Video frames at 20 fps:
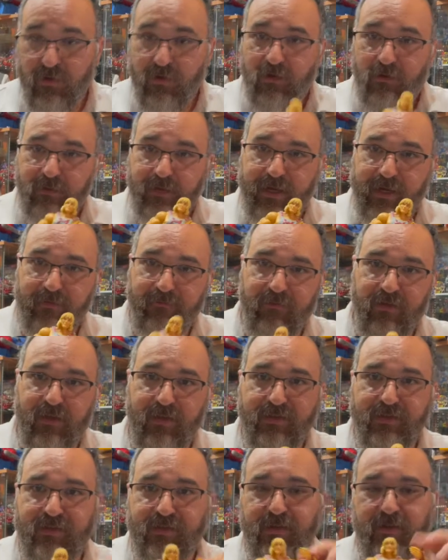We got a
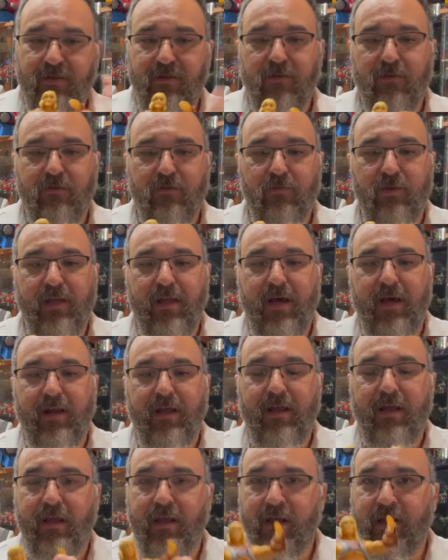fist. We got a
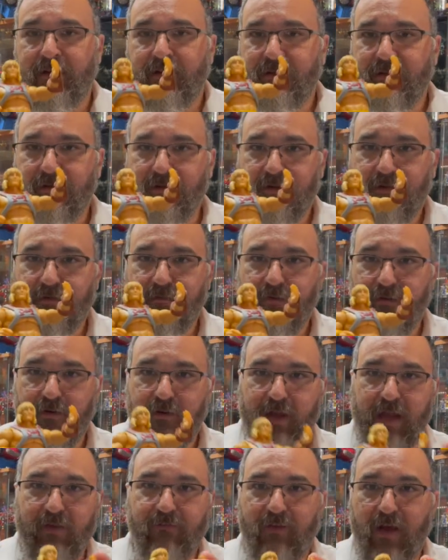hand for
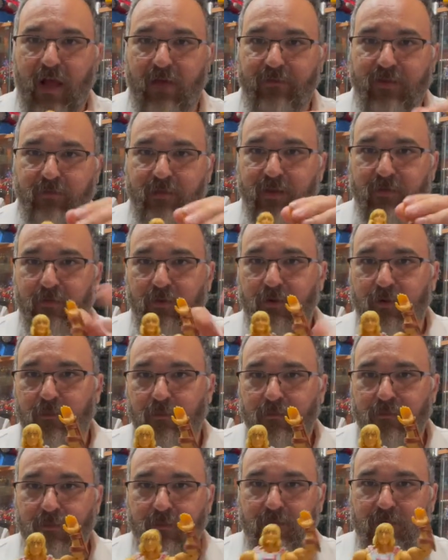high-fiving people.
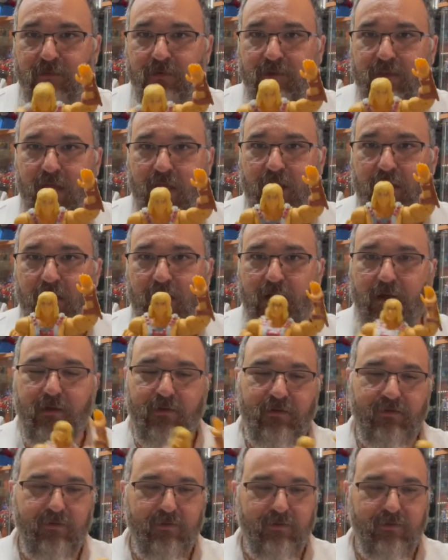Yeah!